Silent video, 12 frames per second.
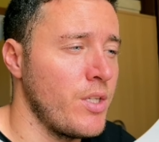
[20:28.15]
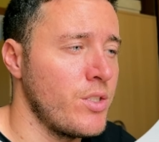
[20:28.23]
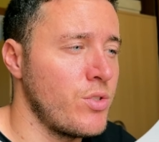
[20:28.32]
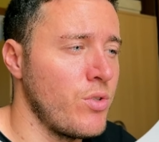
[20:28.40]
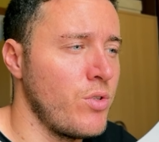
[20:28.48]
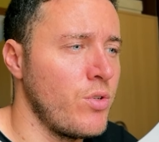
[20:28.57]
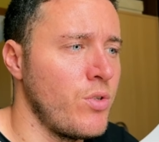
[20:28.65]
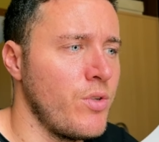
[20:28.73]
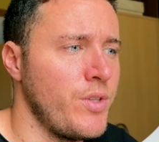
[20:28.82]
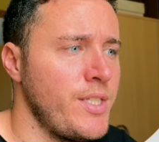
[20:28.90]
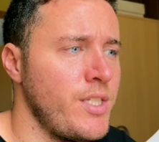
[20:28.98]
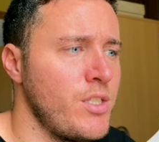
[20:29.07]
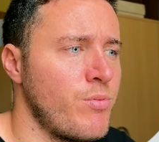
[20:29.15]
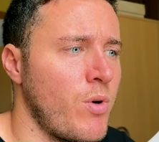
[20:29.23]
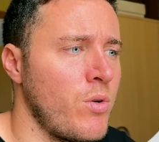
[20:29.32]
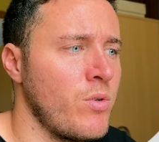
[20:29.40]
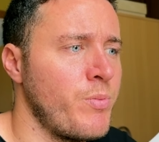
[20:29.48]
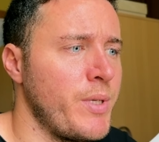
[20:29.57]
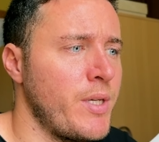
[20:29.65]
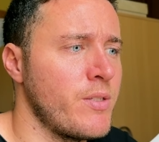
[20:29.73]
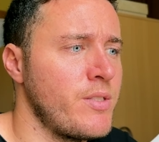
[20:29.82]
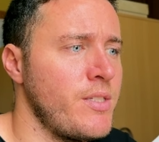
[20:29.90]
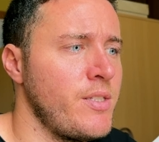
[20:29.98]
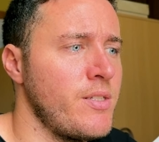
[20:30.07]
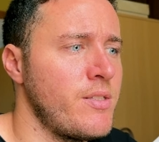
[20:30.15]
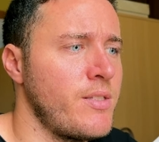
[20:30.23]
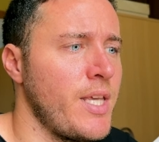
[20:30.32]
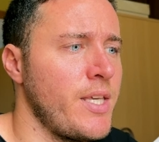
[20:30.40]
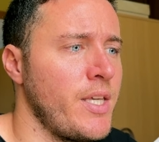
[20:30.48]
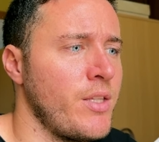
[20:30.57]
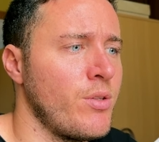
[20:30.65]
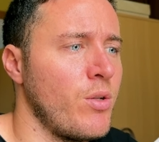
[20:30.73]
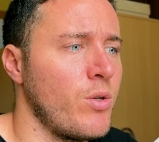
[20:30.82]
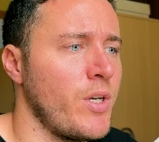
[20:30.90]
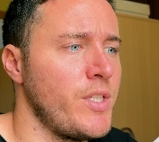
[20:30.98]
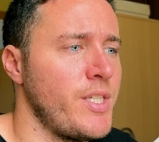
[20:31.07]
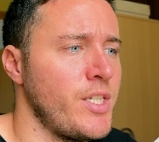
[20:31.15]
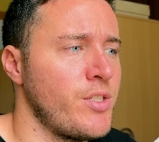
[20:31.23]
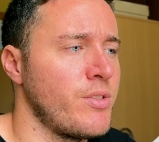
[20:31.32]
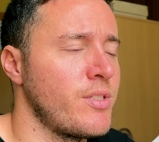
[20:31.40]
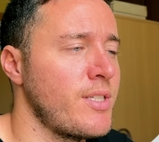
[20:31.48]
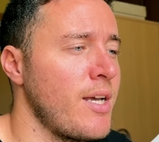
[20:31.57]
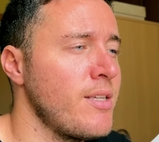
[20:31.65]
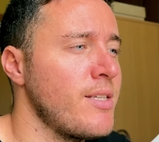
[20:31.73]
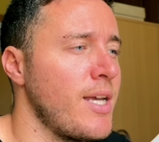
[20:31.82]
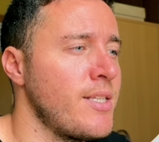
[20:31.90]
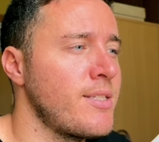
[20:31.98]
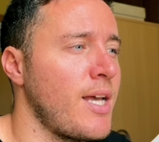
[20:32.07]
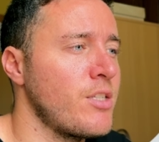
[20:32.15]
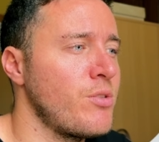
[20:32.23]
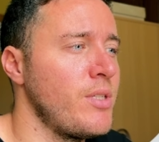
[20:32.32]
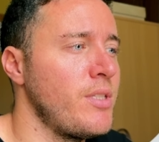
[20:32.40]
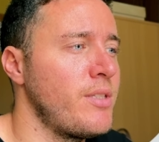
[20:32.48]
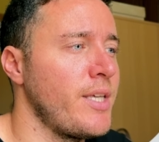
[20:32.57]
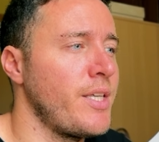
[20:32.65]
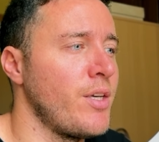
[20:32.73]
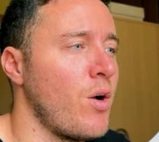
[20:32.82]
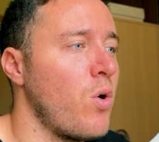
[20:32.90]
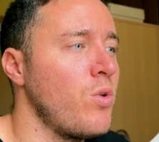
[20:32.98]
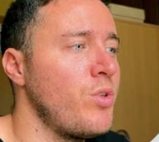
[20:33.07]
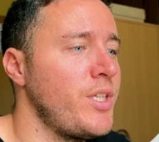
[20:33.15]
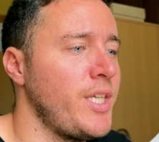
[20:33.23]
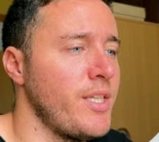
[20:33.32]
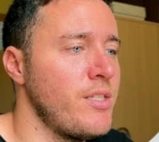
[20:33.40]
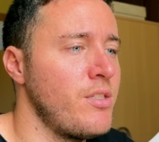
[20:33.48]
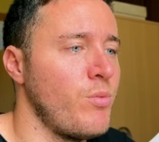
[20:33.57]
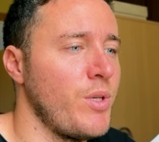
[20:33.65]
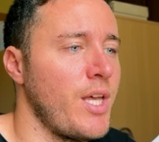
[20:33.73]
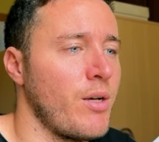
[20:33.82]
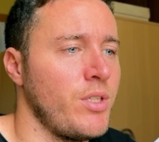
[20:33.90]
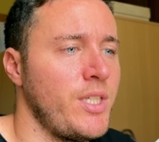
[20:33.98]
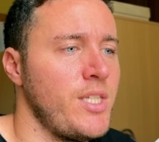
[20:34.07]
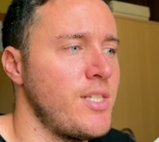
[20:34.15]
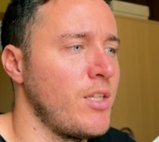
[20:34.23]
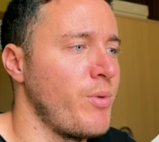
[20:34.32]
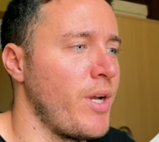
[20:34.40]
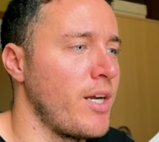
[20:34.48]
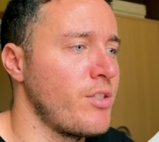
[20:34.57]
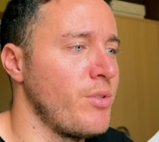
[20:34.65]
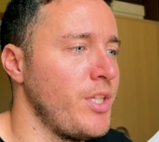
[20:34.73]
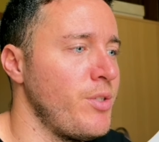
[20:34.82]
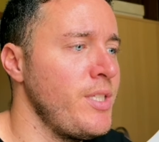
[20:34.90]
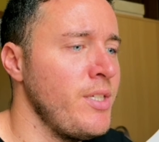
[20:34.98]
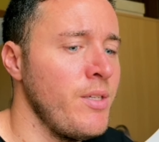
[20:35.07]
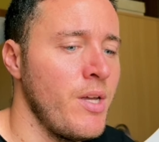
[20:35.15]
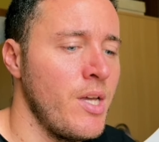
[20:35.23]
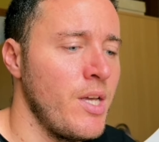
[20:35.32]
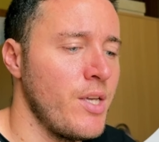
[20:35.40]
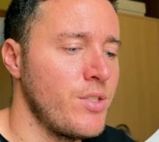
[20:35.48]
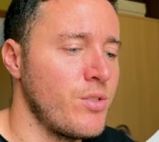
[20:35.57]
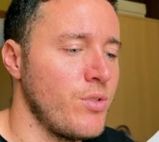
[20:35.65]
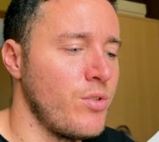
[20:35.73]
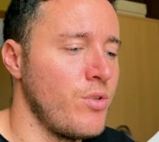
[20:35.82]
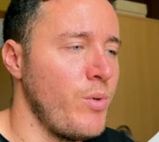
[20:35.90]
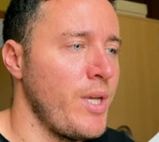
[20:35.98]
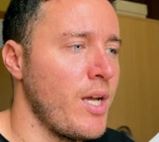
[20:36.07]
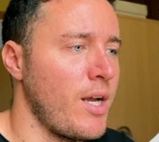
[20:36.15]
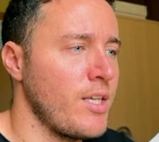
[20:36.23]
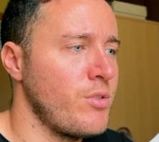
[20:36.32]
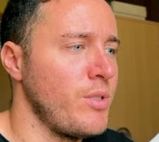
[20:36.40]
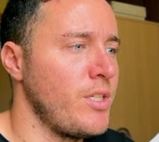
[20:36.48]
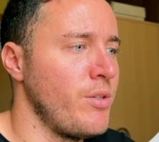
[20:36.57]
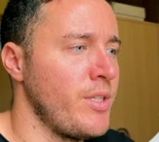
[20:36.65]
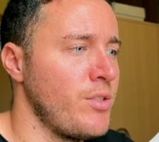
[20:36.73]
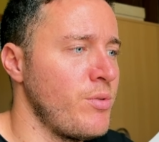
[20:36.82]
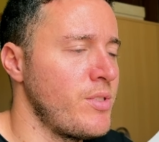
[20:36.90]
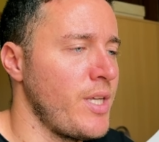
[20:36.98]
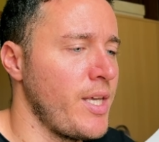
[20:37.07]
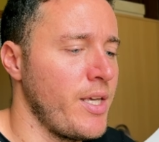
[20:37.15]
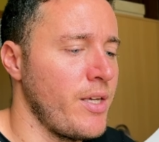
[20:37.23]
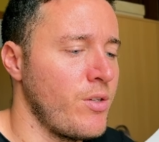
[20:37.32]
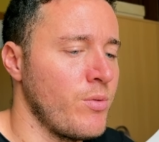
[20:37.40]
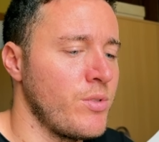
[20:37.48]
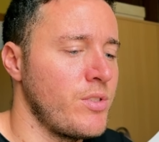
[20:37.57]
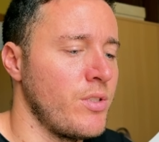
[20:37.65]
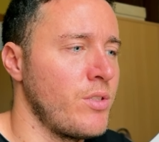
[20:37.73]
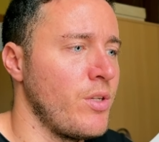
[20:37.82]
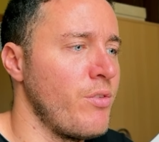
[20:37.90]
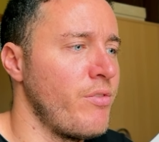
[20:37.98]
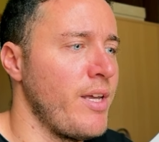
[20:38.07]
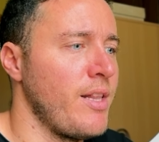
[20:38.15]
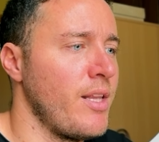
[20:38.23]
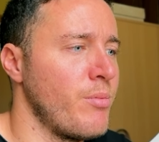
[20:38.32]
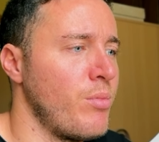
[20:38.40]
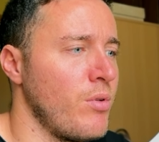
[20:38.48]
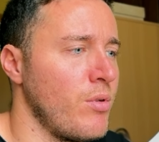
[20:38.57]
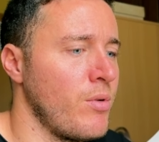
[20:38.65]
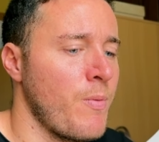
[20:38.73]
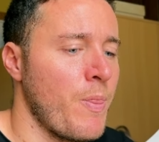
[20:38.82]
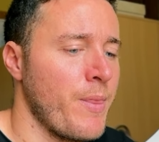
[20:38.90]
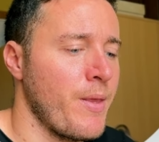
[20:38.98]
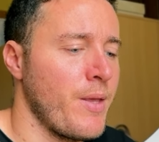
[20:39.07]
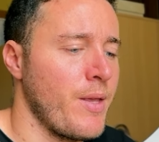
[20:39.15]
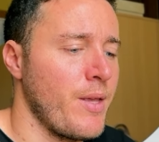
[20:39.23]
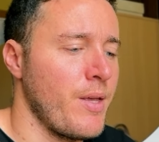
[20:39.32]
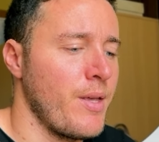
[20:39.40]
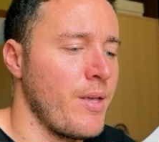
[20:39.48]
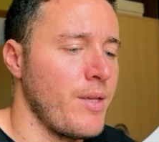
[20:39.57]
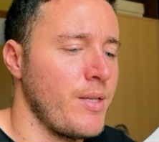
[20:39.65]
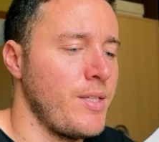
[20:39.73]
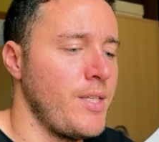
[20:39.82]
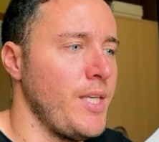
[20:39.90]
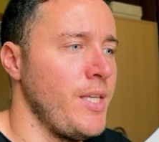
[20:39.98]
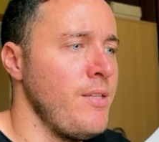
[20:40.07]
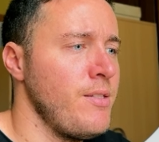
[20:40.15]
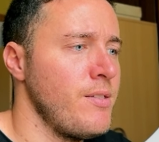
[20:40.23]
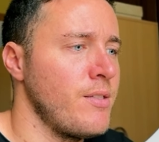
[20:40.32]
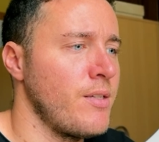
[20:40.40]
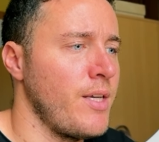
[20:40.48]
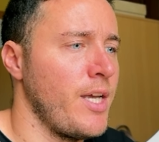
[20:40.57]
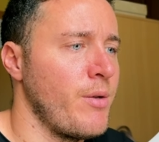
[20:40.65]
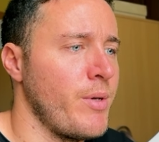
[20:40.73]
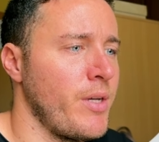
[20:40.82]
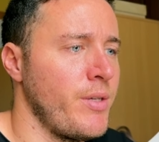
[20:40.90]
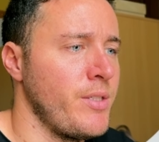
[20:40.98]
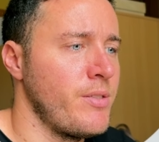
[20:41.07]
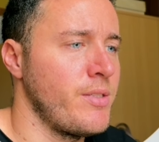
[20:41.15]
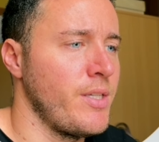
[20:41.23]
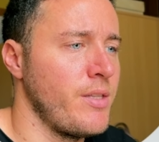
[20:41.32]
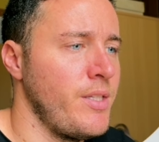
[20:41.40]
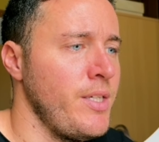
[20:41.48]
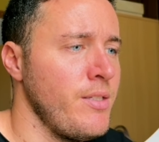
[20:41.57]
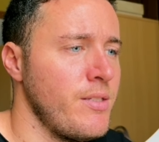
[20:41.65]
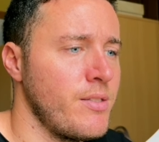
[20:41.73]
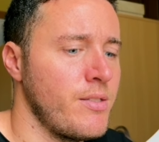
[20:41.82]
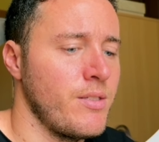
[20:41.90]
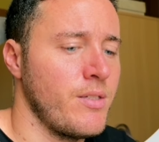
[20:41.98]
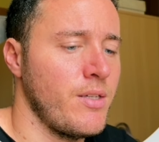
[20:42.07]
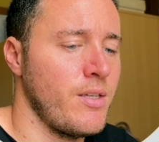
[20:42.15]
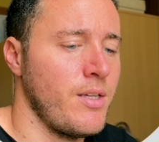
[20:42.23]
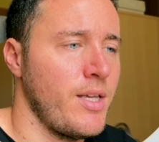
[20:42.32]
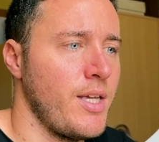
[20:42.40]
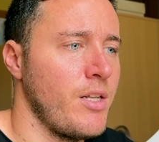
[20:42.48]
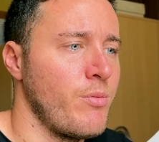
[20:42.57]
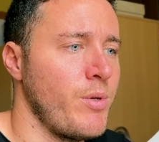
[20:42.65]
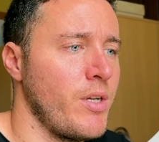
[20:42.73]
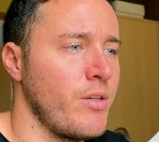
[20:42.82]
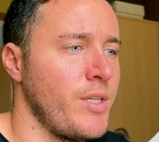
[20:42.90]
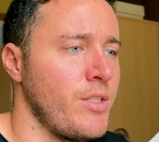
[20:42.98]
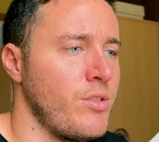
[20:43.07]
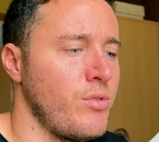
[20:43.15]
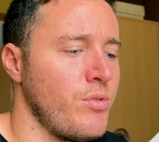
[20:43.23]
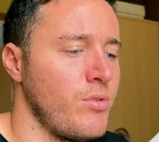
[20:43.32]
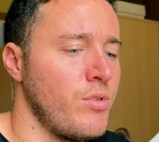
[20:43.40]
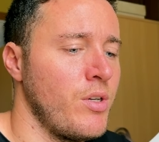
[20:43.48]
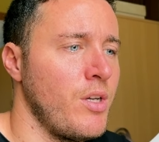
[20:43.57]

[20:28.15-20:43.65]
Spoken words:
So this is wrong because this is taking the localization size and it's actually taking all the keys without the key that we are actually using. So we are actually going to say constant available keys, and we are going to say this, and we are going to